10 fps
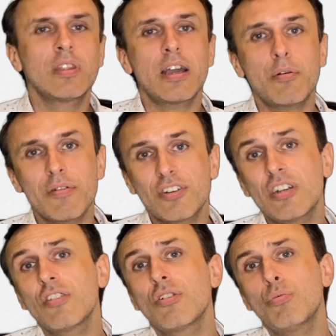However,
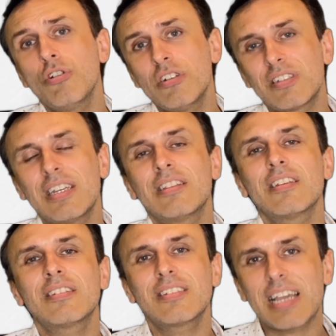the words in the
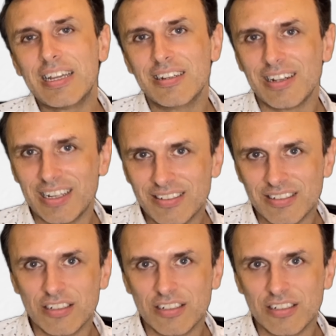second list